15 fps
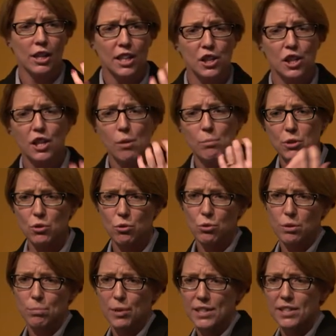can you come and talk
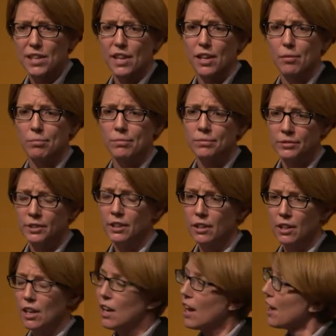to my team?
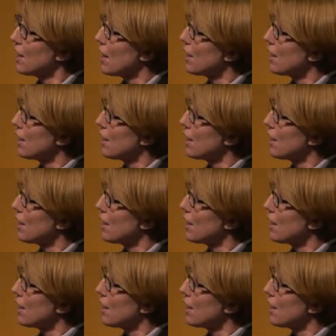And